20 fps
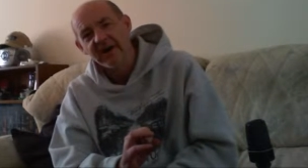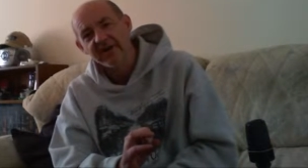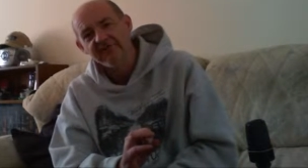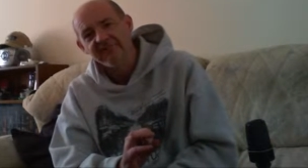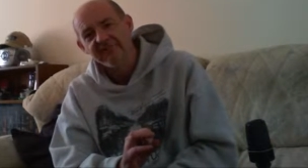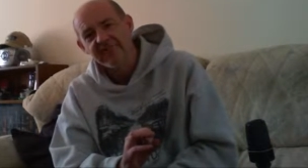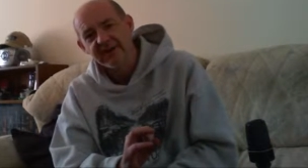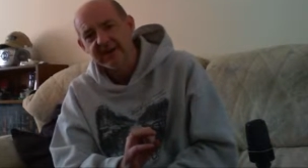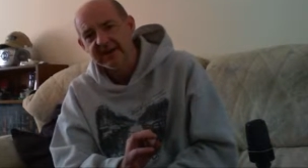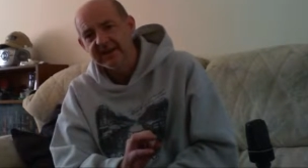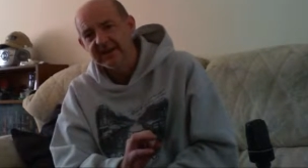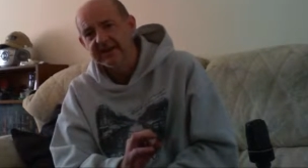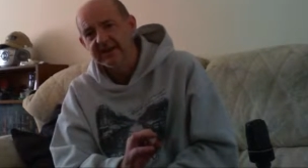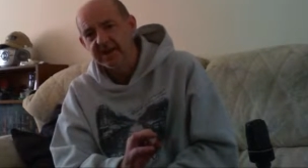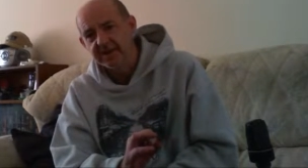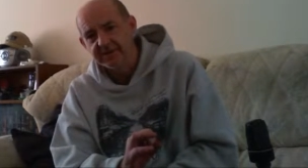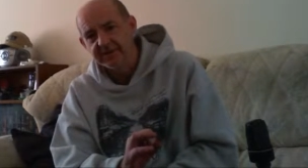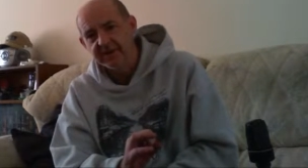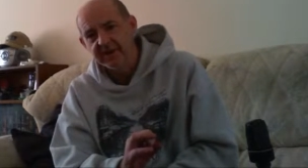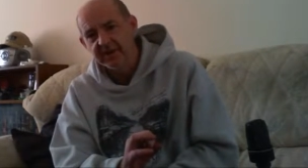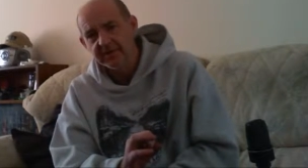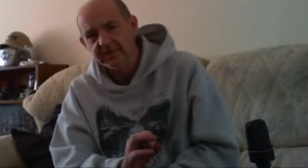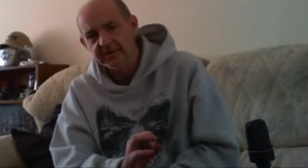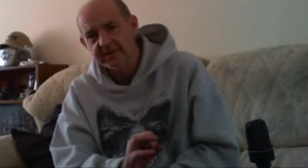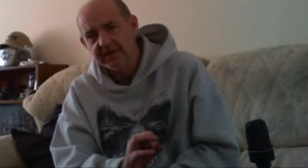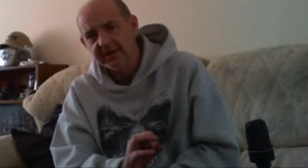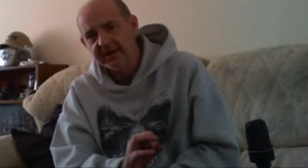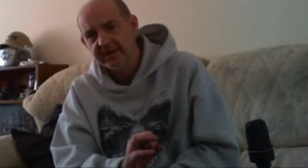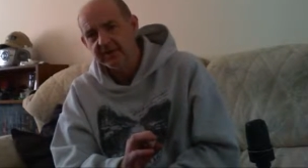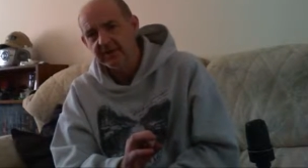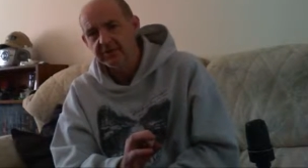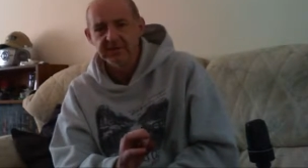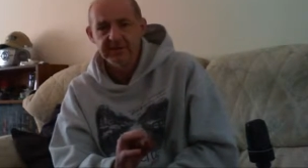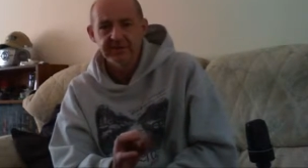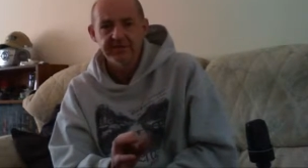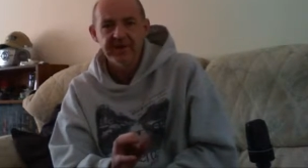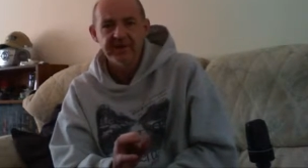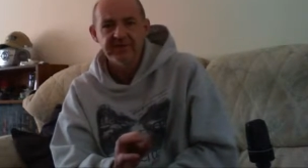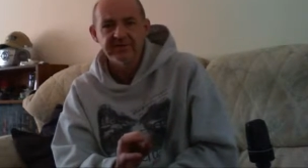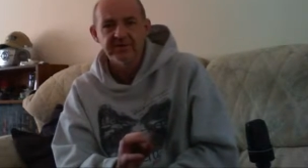really don't know. It all
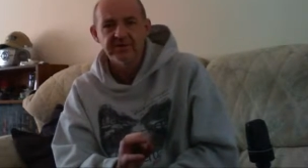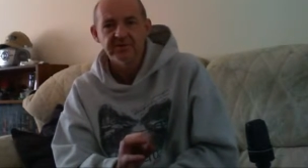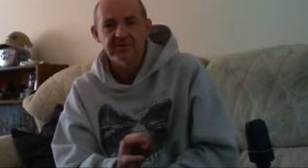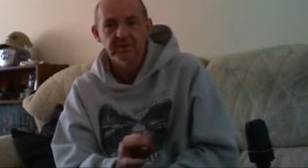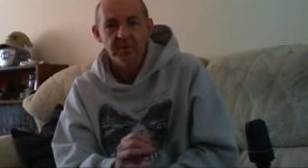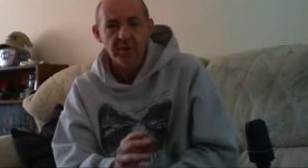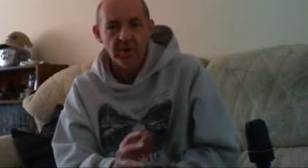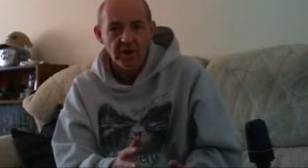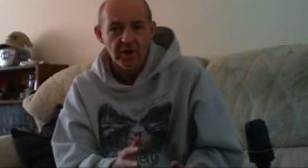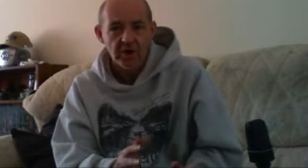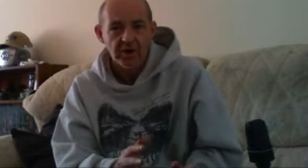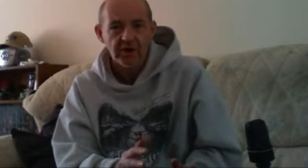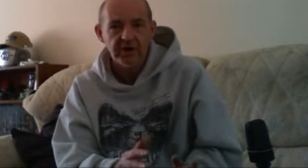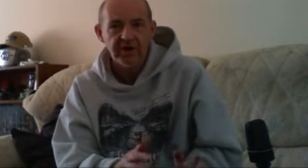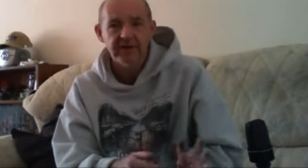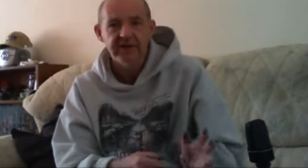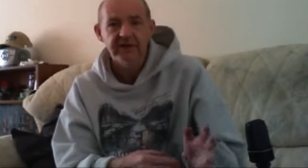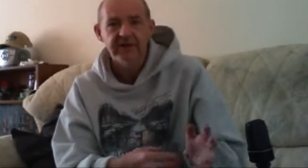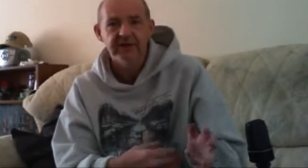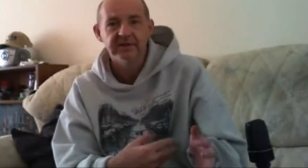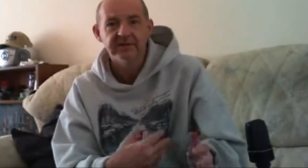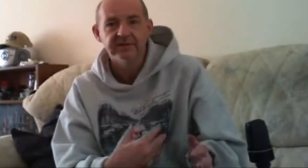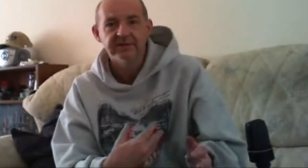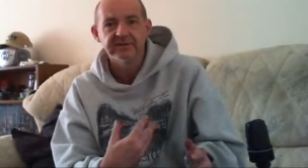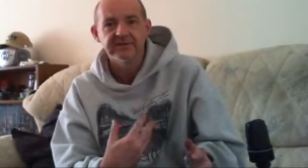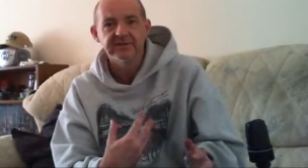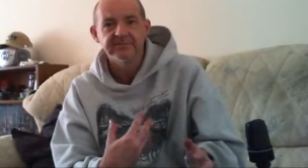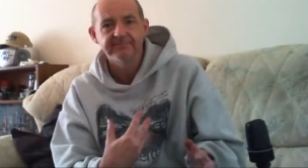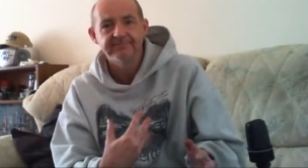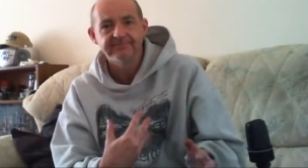depends on work and